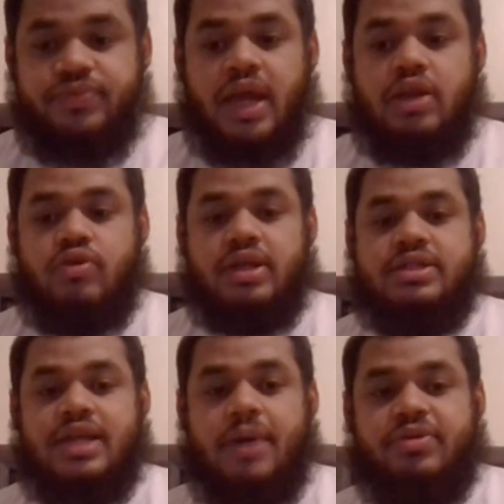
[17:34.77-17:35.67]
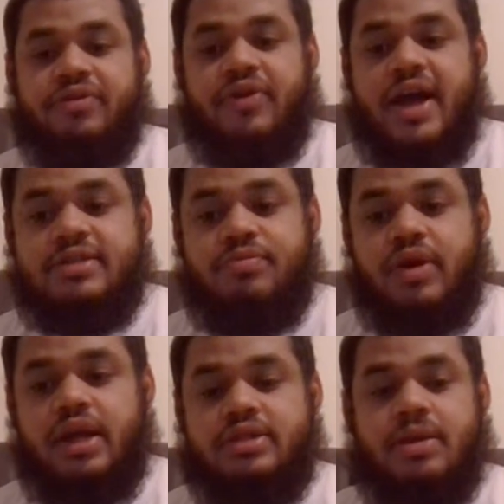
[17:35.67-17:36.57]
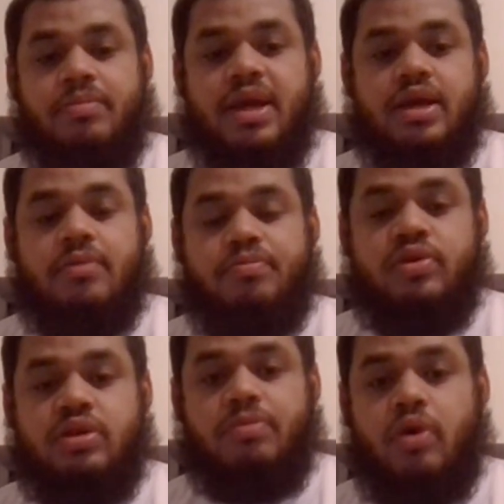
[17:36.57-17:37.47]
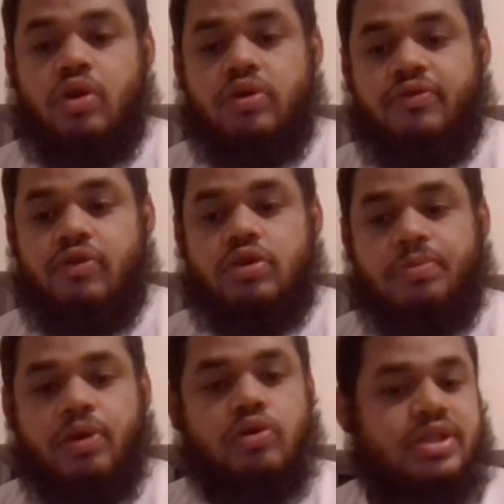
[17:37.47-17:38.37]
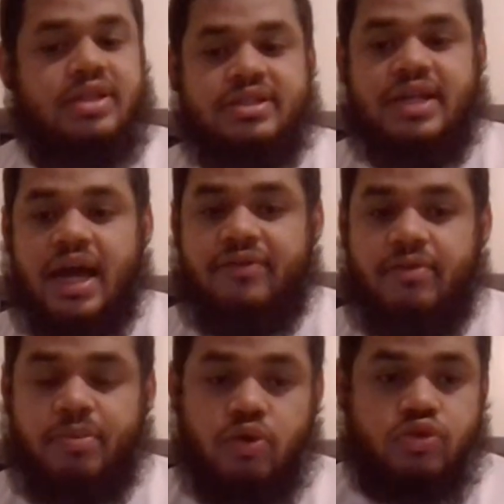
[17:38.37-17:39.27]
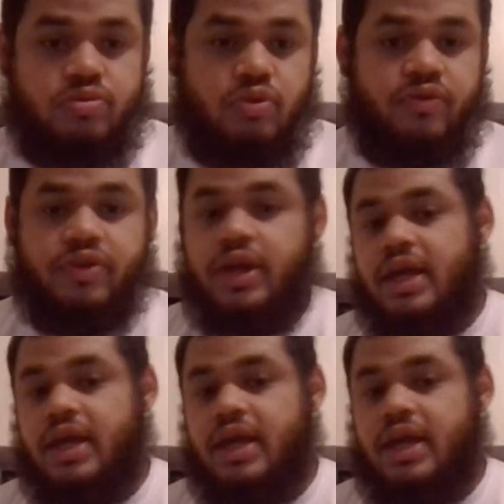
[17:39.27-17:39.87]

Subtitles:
and you can stop the fast breaks and make him put the ball on the floor in the post, he does not have a post move.